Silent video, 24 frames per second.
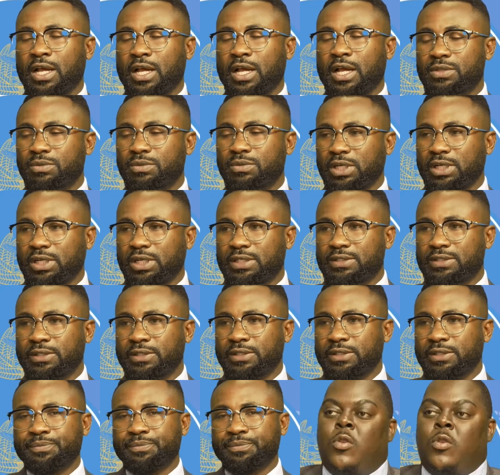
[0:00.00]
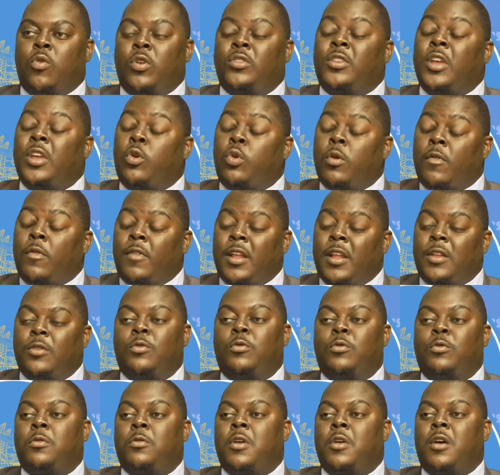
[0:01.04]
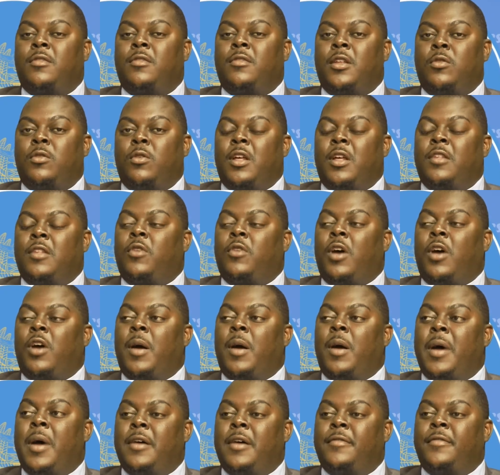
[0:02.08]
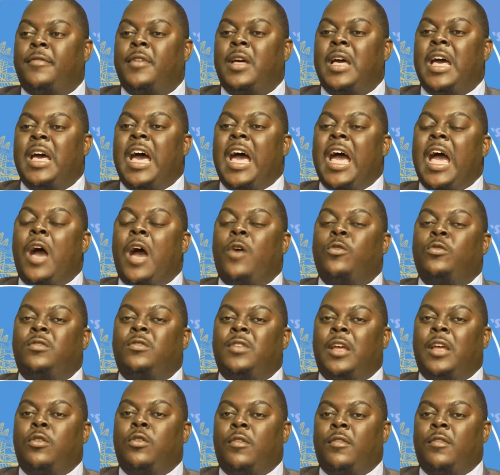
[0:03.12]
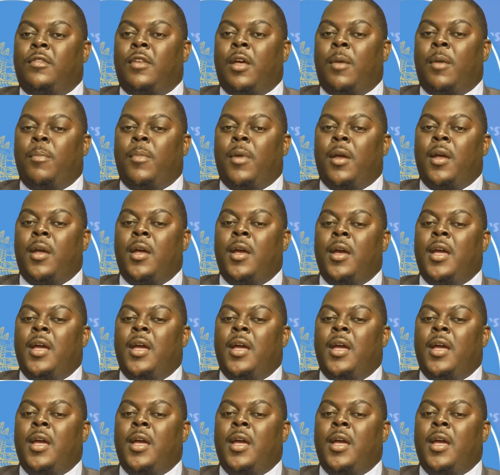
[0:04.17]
as well as Quite equivalent to $2,000 or above outside of Zambia.